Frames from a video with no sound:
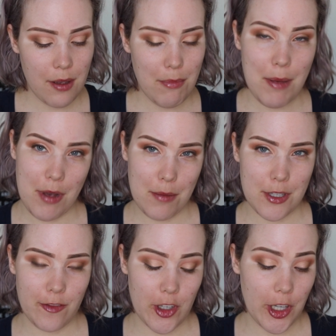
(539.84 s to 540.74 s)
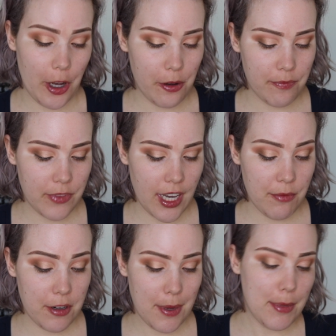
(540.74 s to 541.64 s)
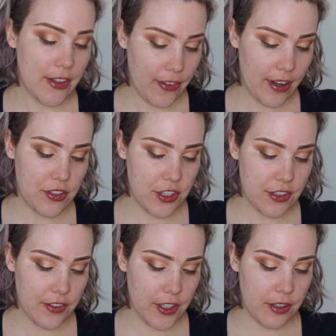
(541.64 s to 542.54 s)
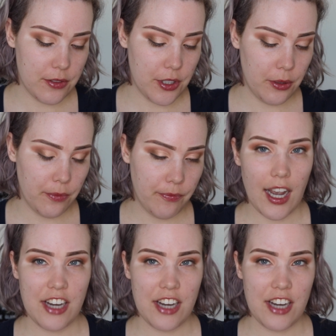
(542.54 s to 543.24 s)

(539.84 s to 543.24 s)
My mom's a Virgo, and one of my best friends, she's Virgo too.